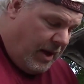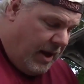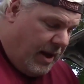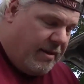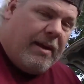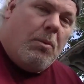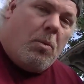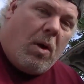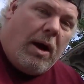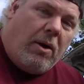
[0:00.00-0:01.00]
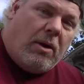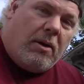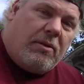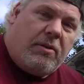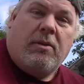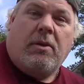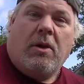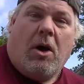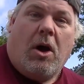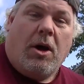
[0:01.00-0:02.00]
is a wireless
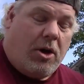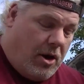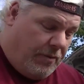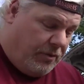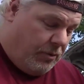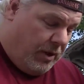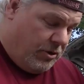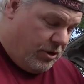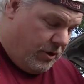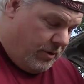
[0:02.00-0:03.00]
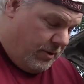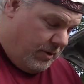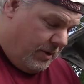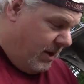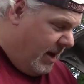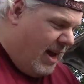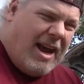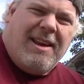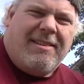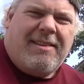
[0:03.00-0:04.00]
on-off switch.
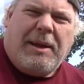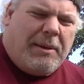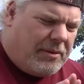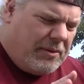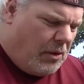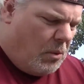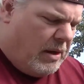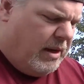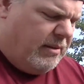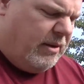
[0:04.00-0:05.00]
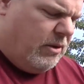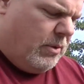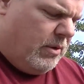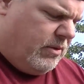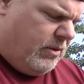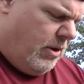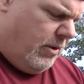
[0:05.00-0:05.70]
And this thing is so easy to install.